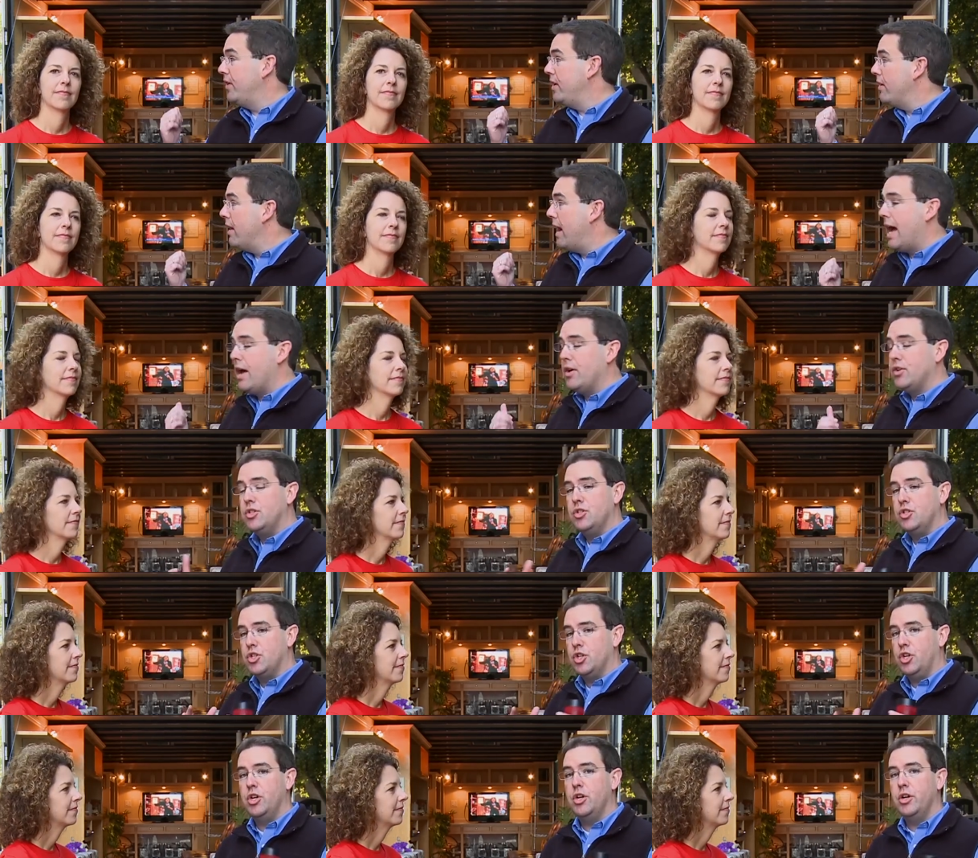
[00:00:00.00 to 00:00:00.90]
Speaker 1: and your house
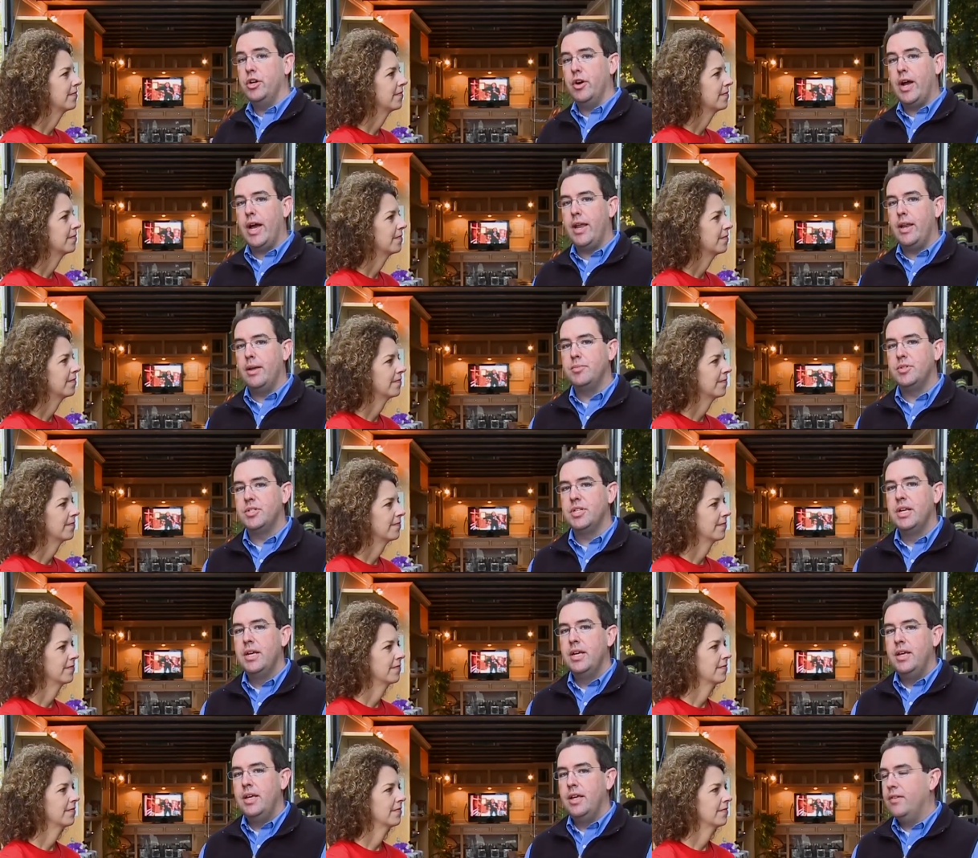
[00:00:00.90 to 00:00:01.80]
and secure your
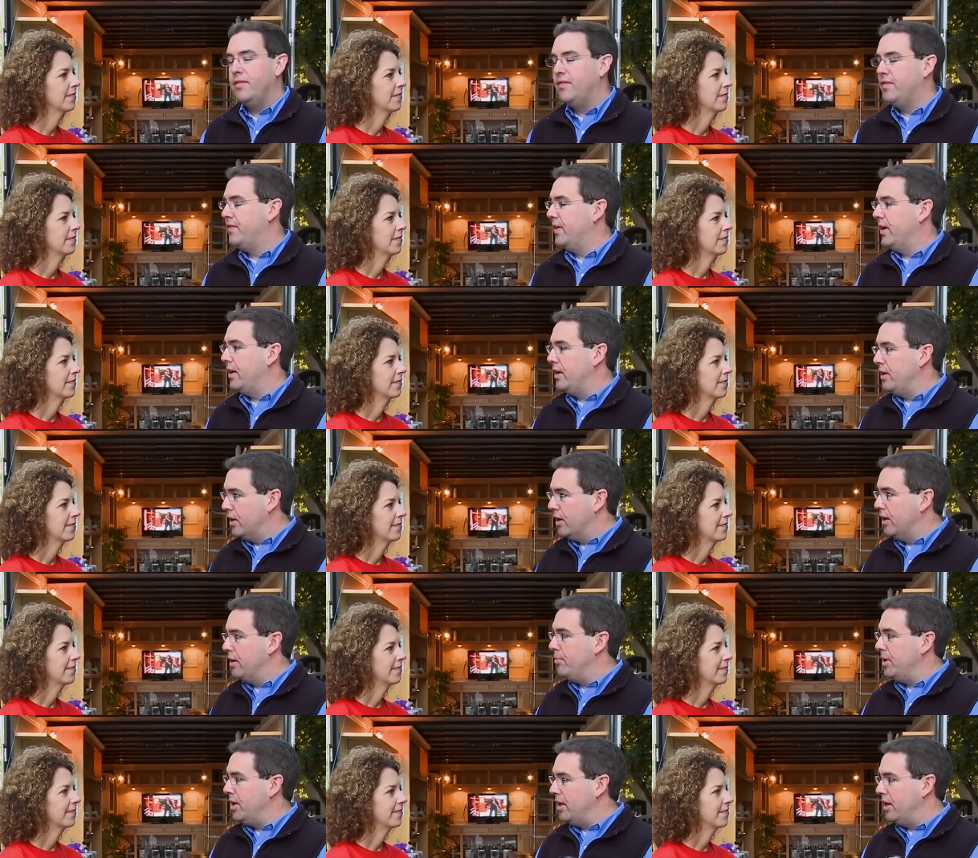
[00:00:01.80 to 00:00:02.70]
items if uh, you're
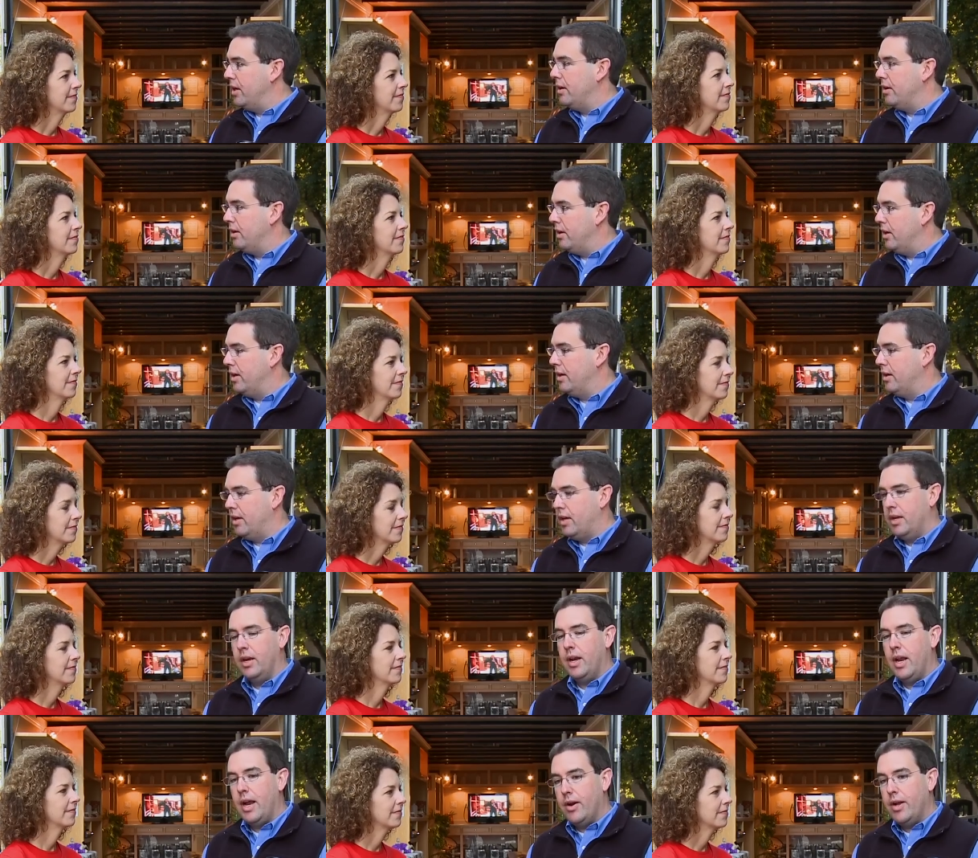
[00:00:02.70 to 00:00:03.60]
going to be in, uh,
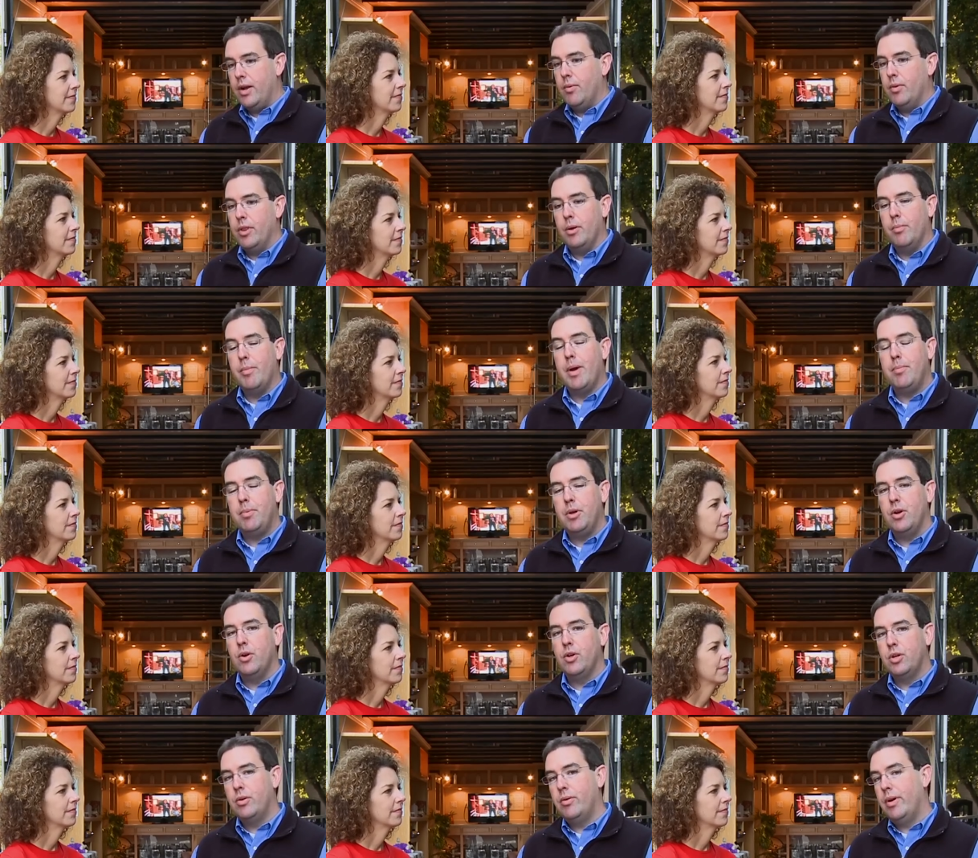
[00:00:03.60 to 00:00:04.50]
in an area where there might
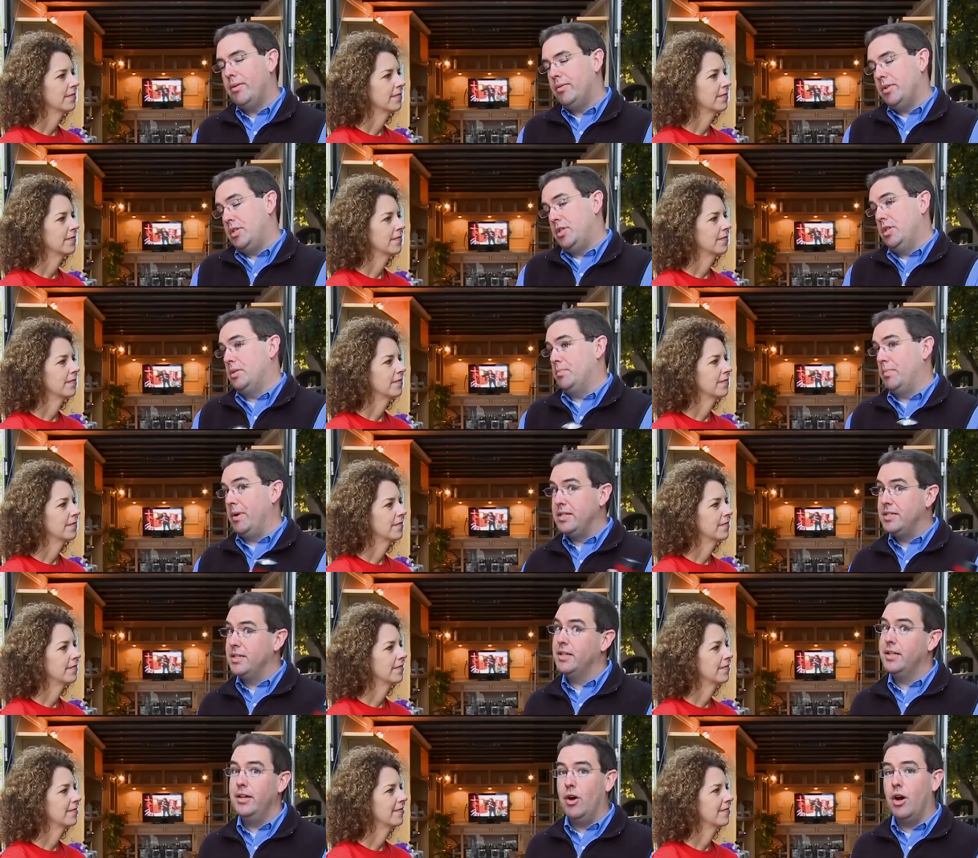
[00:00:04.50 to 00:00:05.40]
be an earthquake, which is
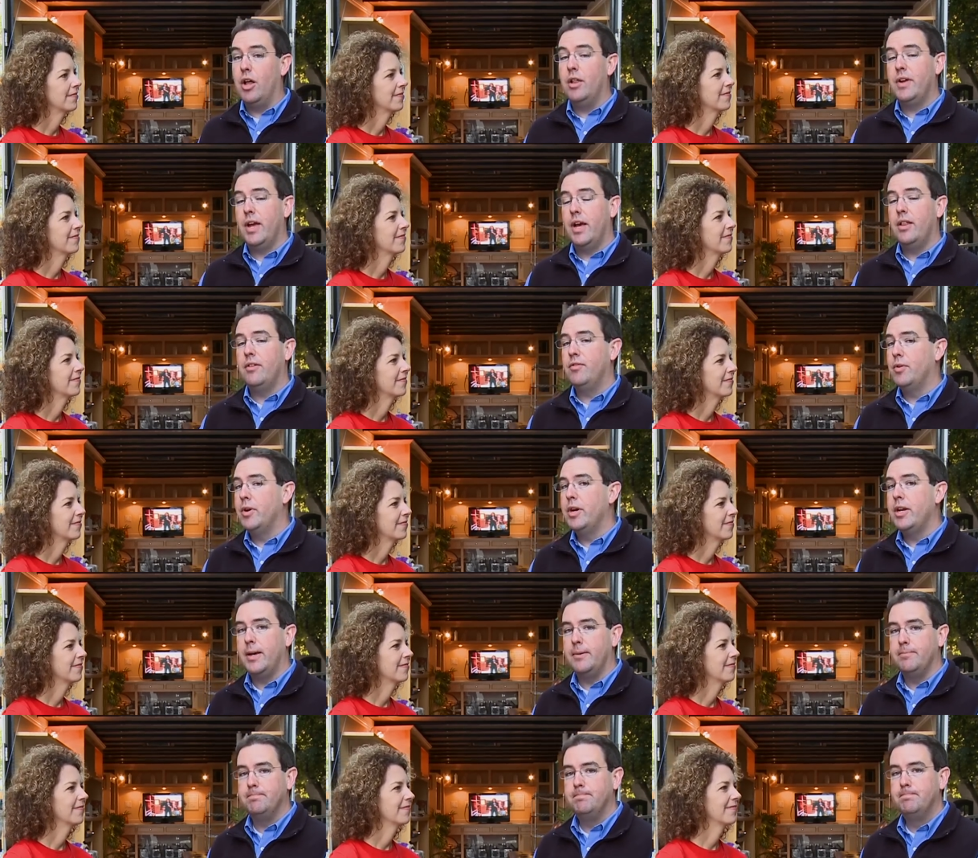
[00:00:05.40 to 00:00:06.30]
basically all of
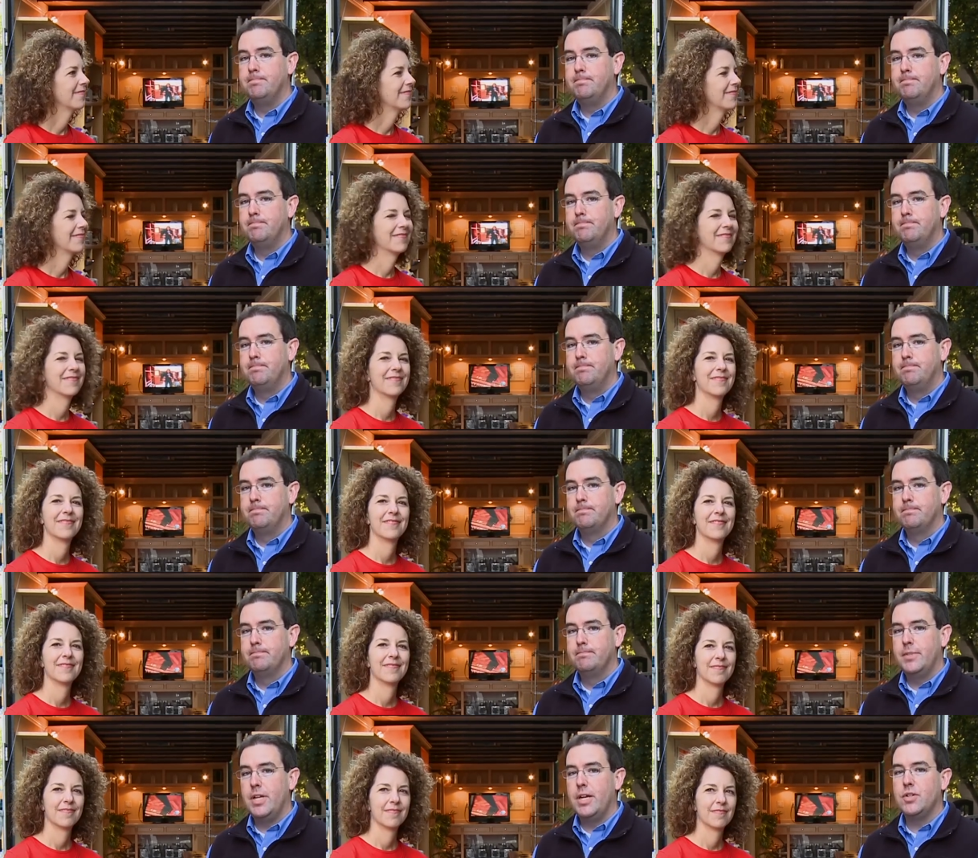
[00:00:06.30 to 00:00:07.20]
California.
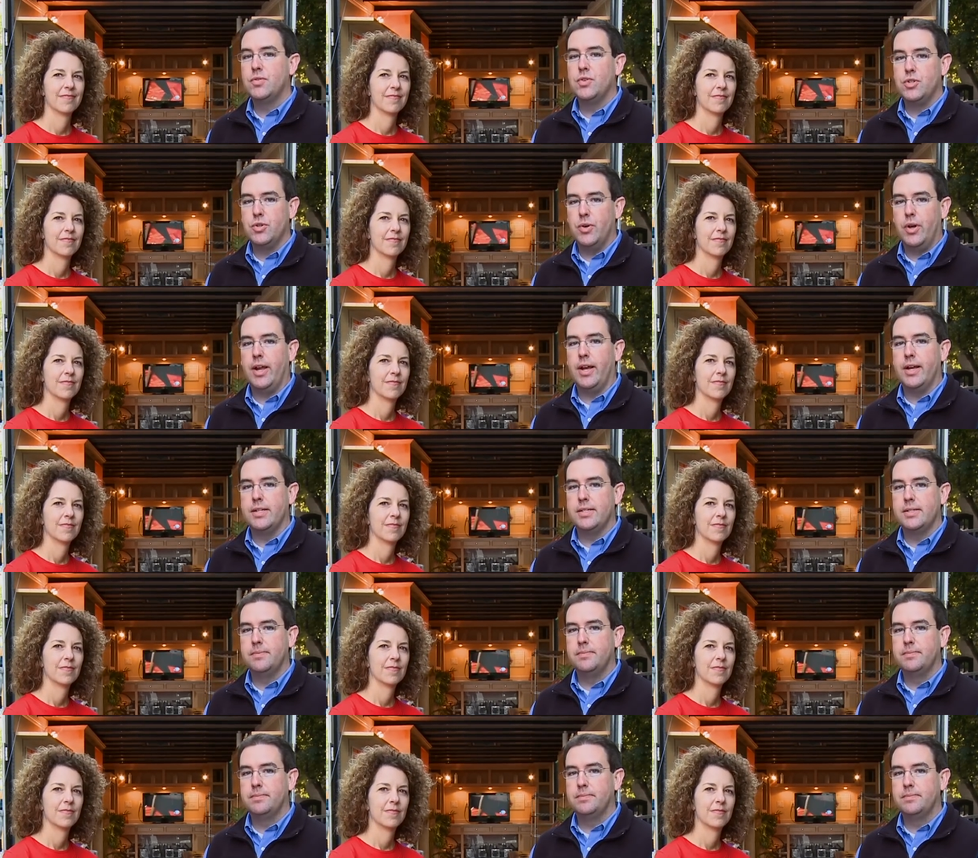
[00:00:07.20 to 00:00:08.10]
Thanks for joining us.